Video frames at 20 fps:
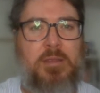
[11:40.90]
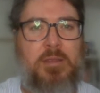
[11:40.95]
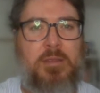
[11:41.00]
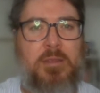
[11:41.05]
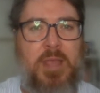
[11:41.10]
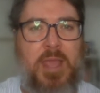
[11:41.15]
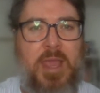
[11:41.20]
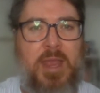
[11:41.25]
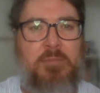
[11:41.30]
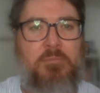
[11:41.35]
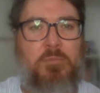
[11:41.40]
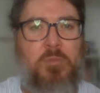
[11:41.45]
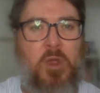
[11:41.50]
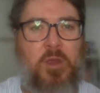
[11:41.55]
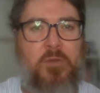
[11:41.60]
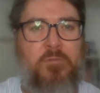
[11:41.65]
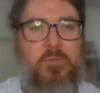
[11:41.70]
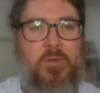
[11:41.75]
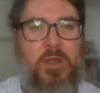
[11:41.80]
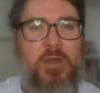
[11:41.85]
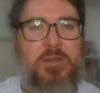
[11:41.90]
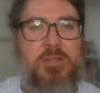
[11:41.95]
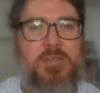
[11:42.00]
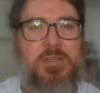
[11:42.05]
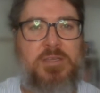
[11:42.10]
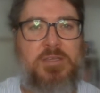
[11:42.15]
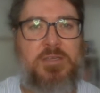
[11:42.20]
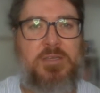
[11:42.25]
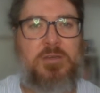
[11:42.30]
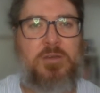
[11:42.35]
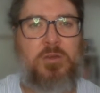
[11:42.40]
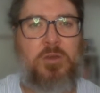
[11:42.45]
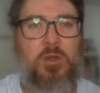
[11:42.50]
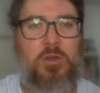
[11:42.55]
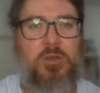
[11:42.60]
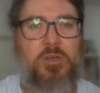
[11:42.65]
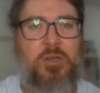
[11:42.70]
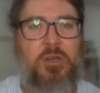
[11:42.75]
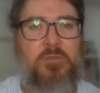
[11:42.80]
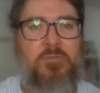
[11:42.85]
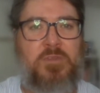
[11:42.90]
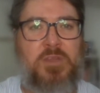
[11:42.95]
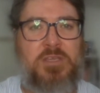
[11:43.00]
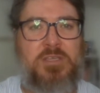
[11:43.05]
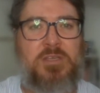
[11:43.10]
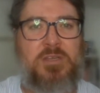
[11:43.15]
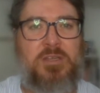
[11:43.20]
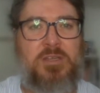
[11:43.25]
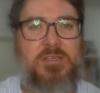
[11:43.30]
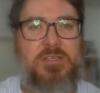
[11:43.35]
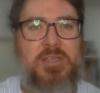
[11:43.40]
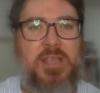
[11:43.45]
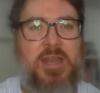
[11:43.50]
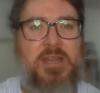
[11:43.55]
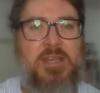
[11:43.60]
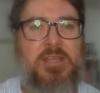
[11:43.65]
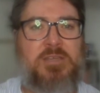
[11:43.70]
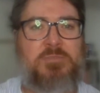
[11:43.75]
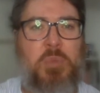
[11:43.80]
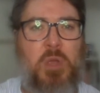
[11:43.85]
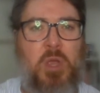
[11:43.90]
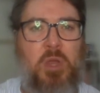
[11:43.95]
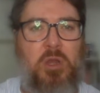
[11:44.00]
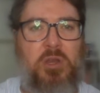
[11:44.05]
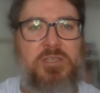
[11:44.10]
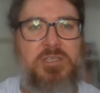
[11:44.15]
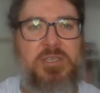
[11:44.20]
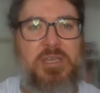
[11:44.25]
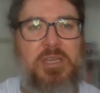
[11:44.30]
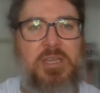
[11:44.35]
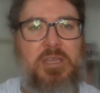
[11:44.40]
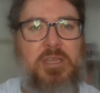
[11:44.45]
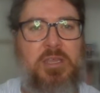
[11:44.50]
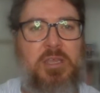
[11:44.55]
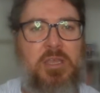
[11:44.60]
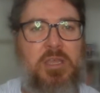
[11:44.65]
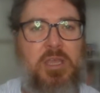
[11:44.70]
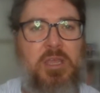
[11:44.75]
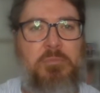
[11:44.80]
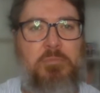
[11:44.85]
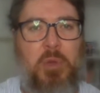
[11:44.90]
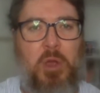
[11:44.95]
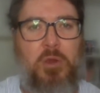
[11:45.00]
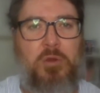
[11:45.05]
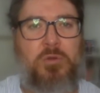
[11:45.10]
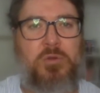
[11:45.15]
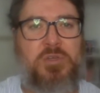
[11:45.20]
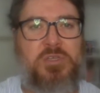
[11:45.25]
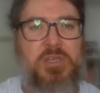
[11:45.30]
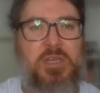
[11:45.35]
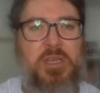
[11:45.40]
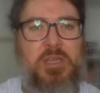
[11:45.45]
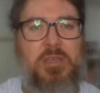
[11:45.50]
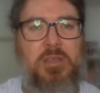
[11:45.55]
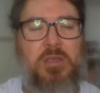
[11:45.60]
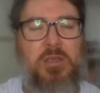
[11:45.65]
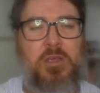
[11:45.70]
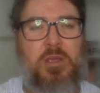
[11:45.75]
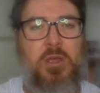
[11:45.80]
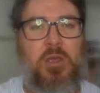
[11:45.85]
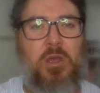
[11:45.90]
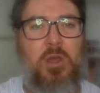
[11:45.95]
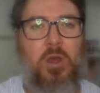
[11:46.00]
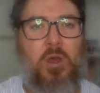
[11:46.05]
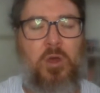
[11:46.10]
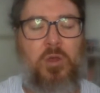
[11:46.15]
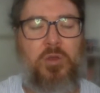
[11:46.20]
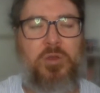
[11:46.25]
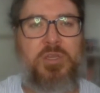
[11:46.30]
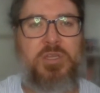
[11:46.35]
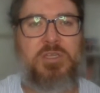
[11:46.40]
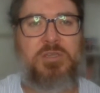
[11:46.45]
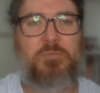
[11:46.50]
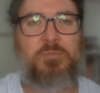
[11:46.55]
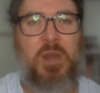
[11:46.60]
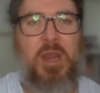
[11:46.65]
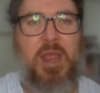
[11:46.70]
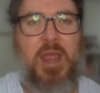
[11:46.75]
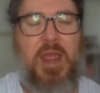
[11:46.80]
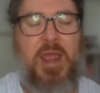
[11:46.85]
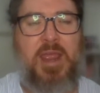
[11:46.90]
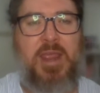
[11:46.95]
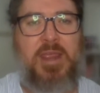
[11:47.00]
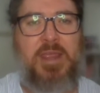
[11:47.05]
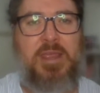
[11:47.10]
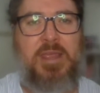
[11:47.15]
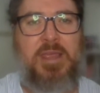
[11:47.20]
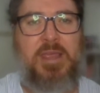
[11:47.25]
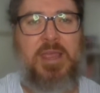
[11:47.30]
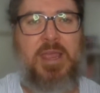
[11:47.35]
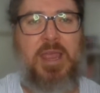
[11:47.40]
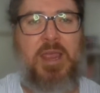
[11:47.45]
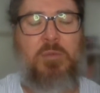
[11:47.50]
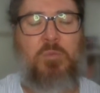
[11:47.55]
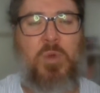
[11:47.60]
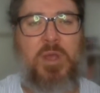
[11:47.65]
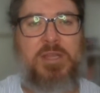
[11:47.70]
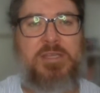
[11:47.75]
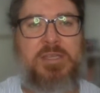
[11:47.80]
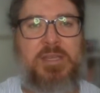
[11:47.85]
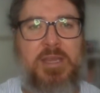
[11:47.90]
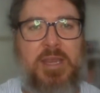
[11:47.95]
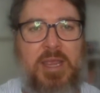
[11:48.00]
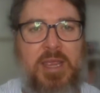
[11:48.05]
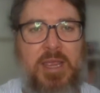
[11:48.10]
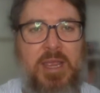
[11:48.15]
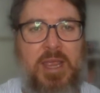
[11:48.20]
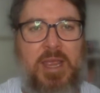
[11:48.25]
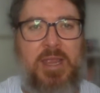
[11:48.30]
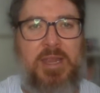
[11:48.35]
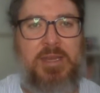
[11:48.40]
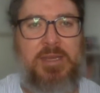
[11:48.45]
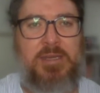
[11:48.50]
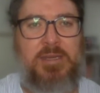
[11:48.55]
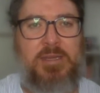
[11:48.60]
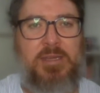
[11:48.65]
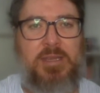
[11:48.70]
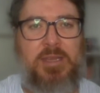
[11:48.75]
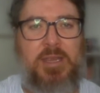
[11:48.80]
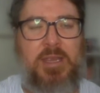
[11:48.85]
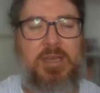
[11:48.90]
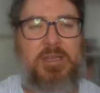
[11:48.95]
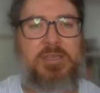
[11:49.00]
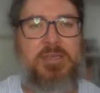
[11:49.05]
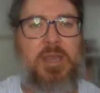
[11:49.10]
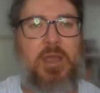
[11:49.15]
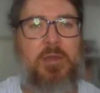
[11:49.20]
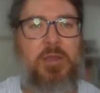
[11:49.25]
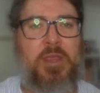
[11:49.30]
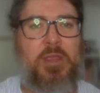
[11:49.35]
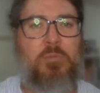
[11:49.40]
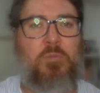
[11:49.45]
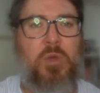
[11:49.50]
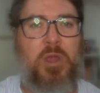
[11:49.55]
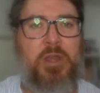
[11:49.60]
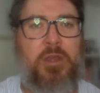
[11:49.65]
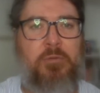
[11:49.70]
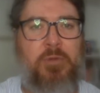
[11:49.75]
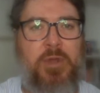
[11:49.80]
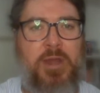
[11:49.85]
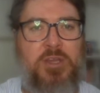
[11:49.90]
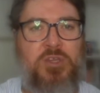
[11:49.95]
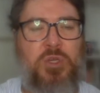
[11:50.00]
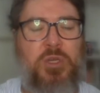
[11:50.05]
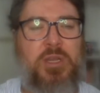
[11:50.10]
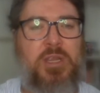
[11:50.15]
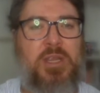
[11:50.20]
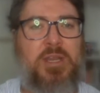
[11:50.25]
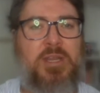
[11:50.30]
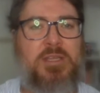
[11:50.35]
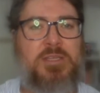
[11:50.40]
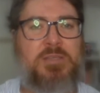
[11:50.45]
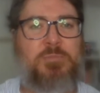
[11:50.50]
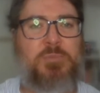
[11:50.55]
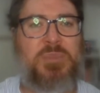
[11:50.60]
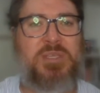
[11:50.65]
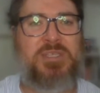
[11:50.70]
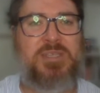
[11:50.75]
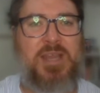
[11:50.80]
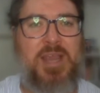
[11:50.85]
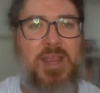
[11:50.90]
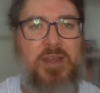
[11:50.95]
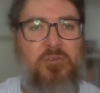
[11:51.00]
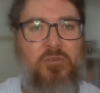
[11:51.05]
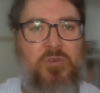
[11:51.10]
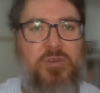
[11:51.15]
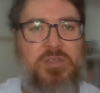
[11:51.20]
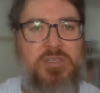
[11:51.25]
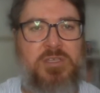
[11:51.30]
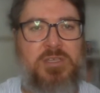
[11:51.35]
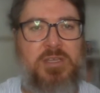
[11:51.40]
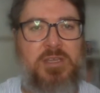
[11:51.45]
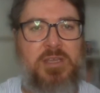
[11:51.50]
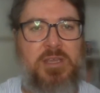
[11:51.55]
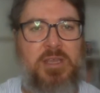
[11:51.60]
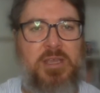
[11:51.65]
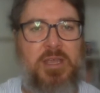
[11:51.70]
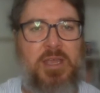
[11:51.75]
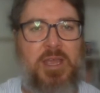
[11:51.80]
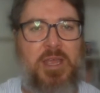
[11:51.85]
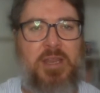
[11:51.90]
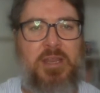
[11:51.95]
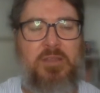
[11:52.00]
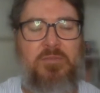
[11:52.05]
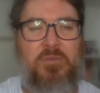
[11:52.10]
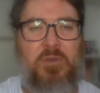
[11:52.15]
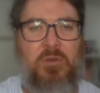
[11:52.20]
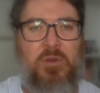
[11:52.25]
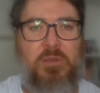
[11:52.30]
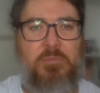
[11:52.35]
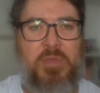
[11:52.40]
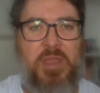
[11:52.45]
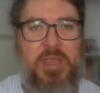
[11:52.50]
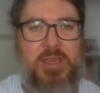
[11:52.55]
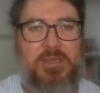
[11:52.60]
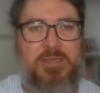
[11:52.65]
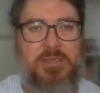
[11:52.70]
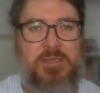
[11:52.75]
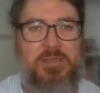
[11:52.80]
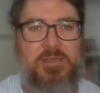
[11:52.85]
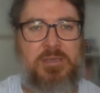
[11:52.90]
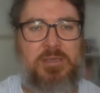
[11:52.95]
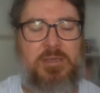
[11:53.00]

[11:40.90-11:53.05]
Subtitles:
That, my friends, is cognitive dissonance. That is policy hypocrisy on display. And once again, it is going in one direction. It is misandrist at the very best.